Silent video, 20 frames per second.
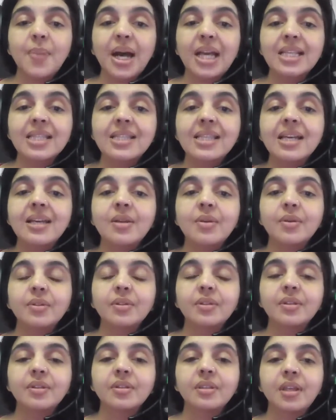Passer
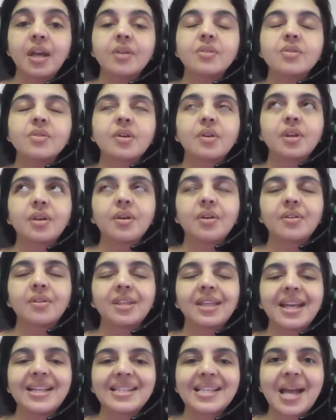l'entretien, sorry, not
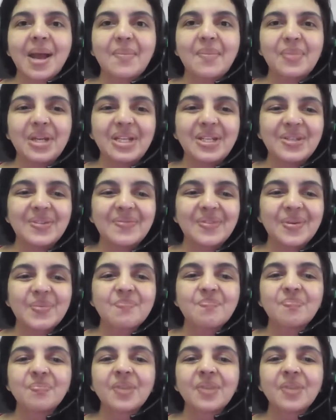the exam, interview.